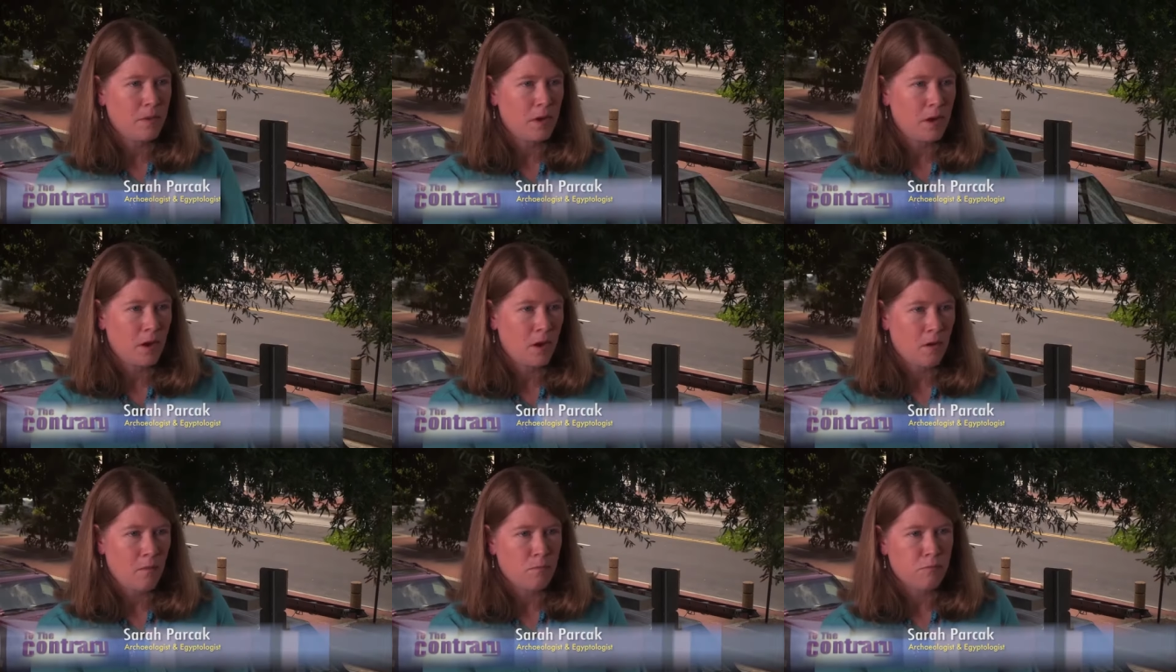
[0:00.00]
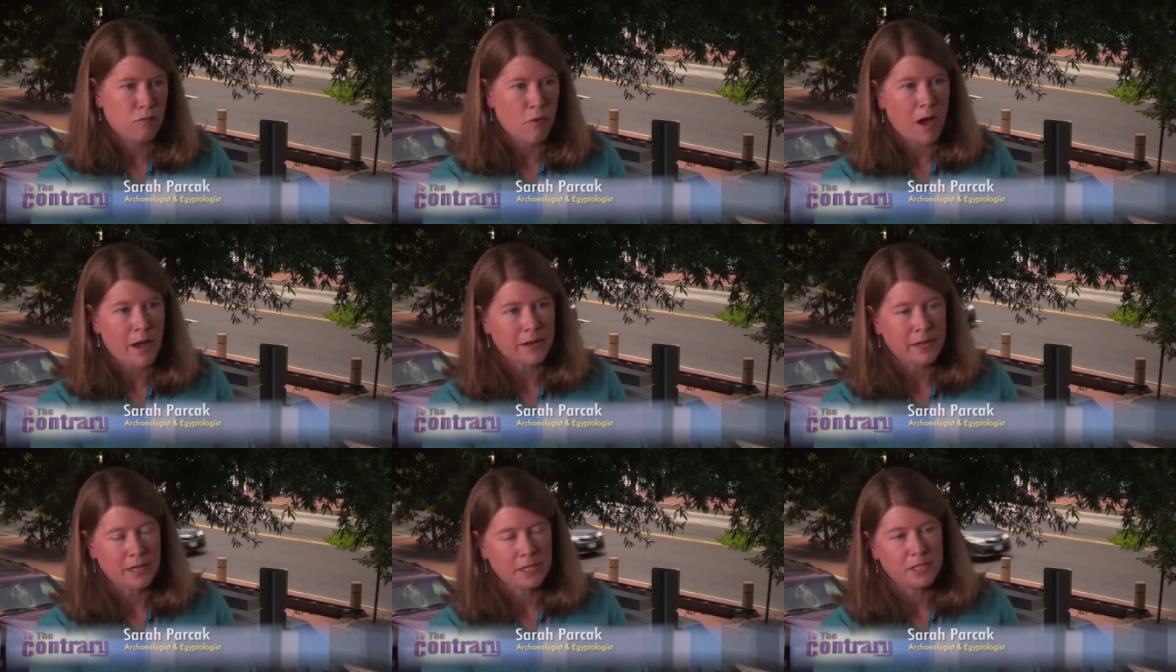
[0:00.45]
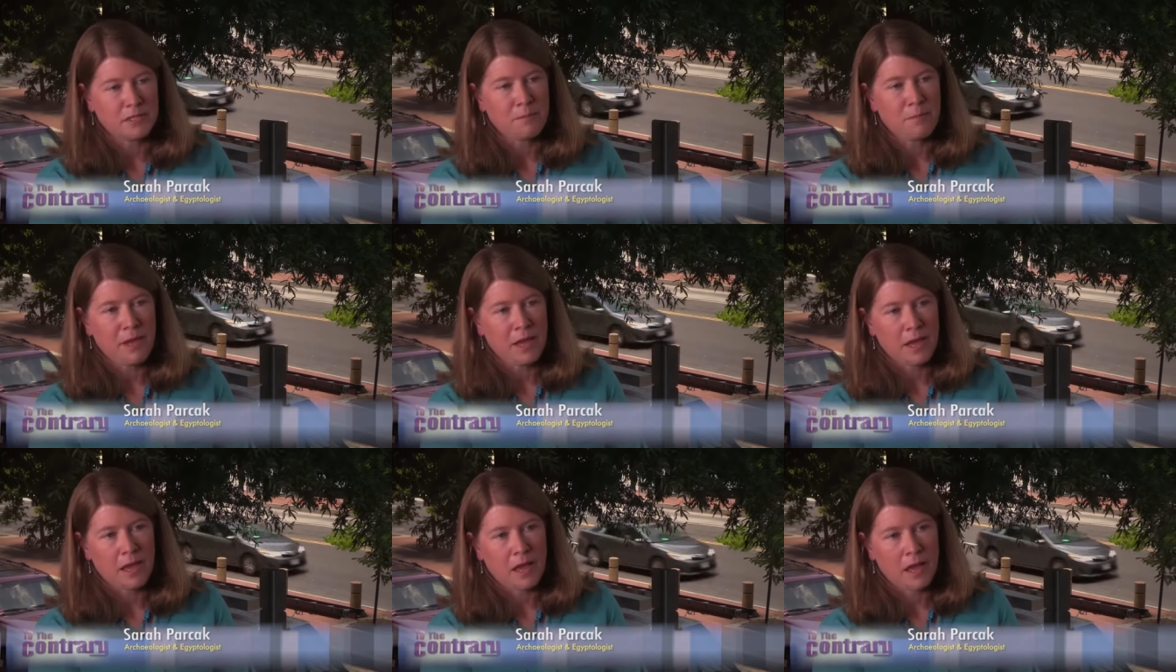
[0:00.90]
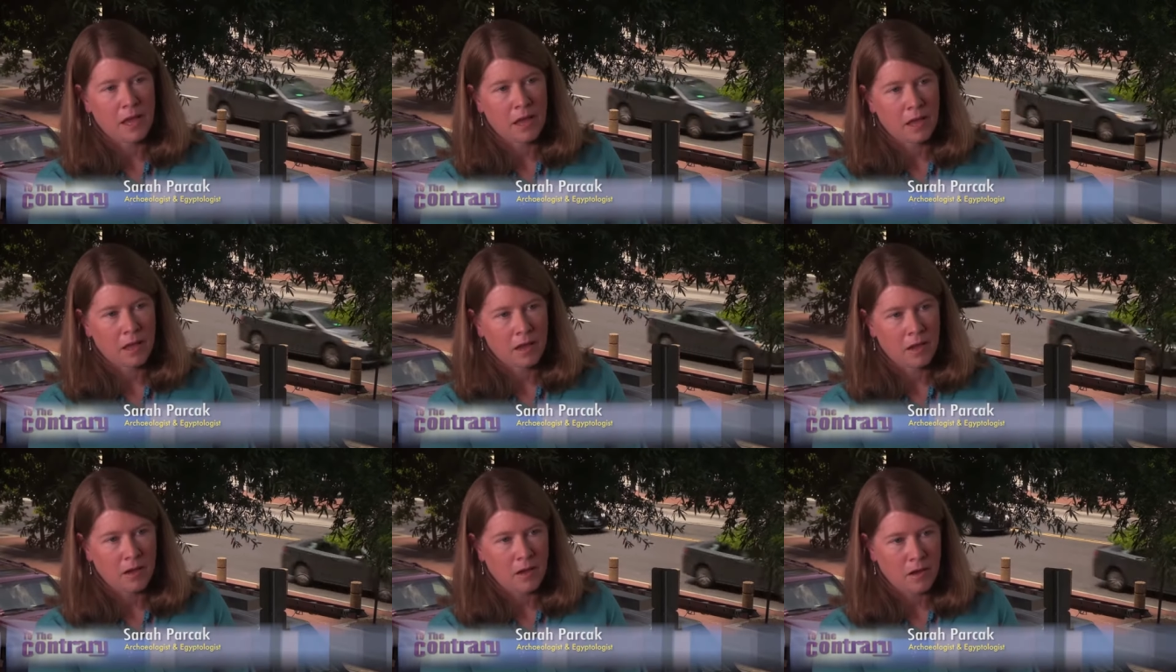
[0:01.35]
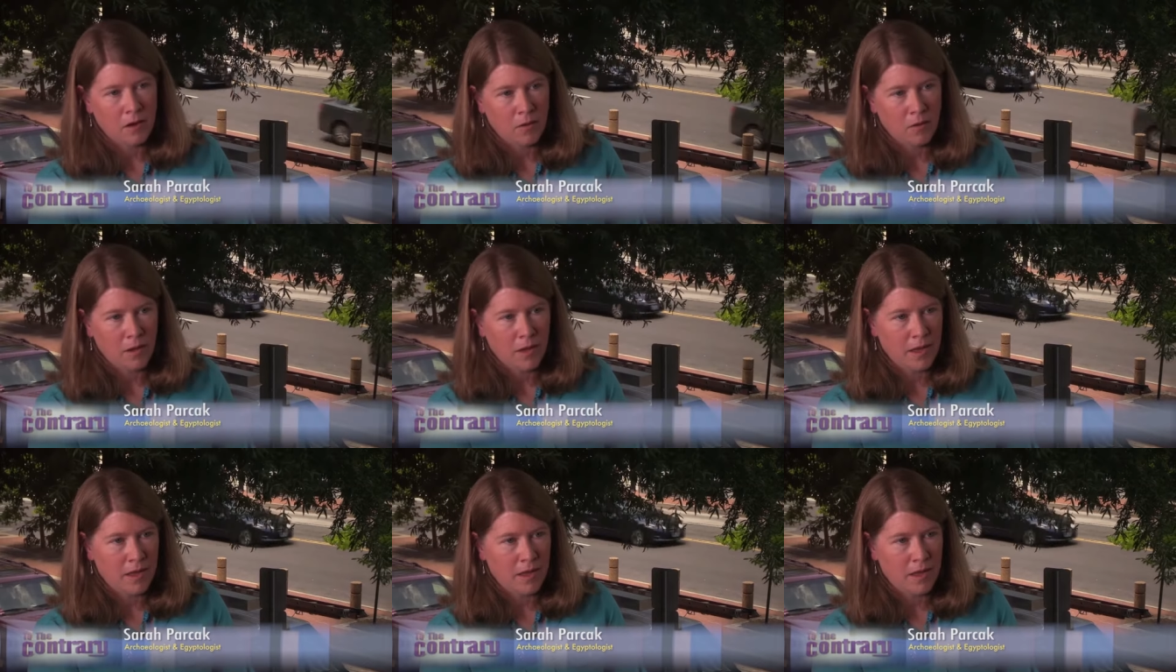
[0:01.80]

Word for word: you know broadly speaking, you know,